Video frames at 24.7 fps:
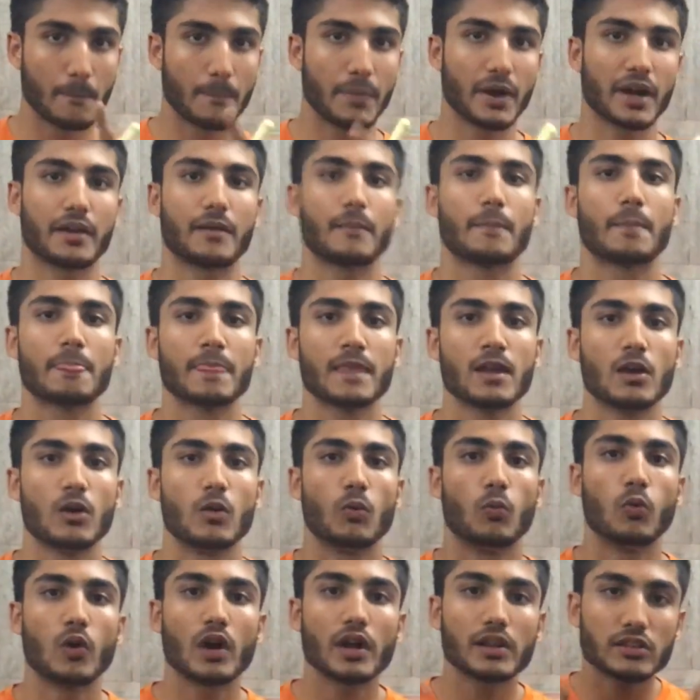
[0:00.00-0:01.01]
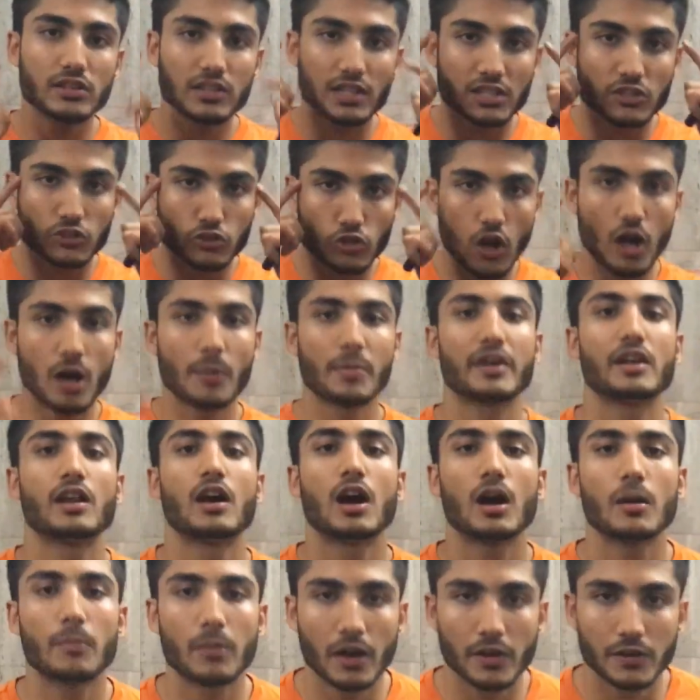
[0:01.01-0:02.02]
But what does Job and
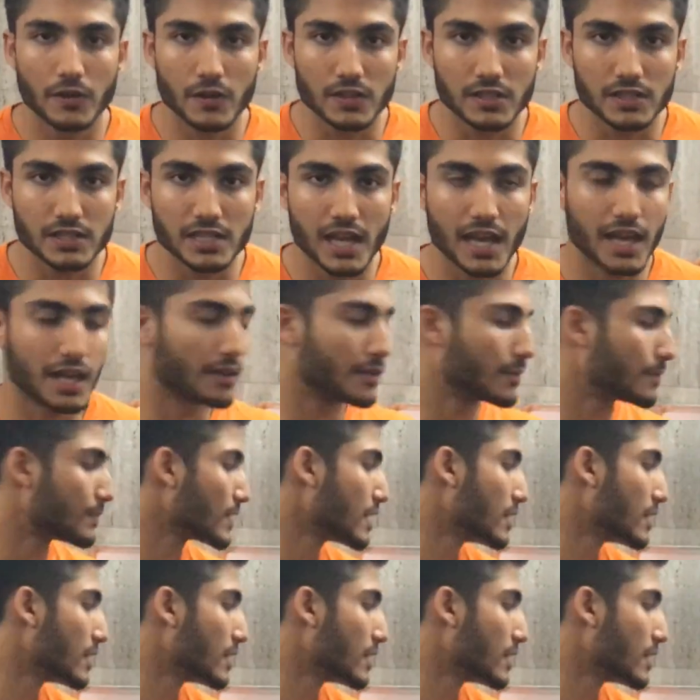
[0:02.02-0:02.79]
Hub understand?